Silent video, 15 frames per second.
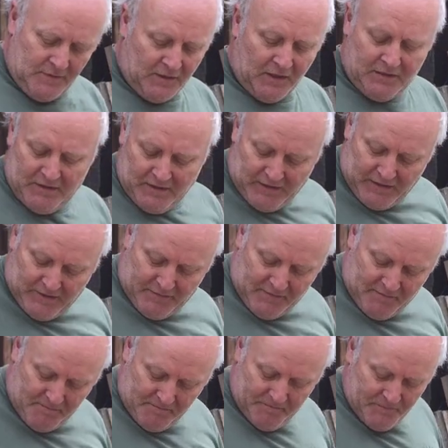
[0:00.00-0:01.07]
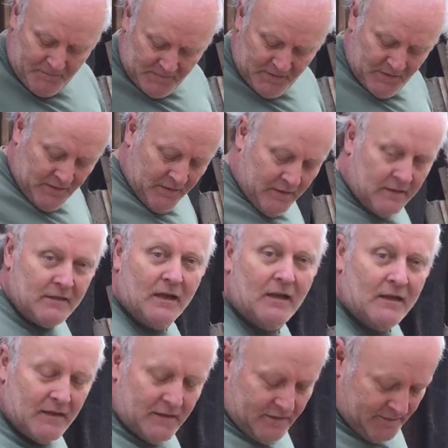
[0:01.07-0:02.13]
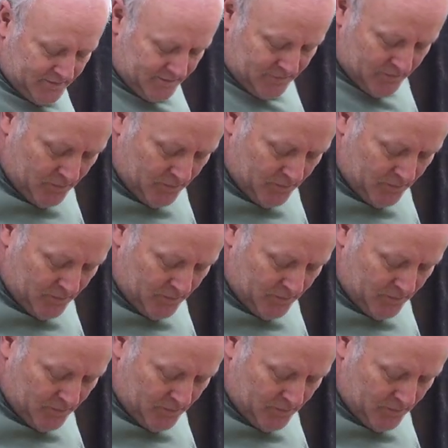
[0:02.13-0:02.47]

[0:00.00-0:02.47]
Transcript: 1911, in that nice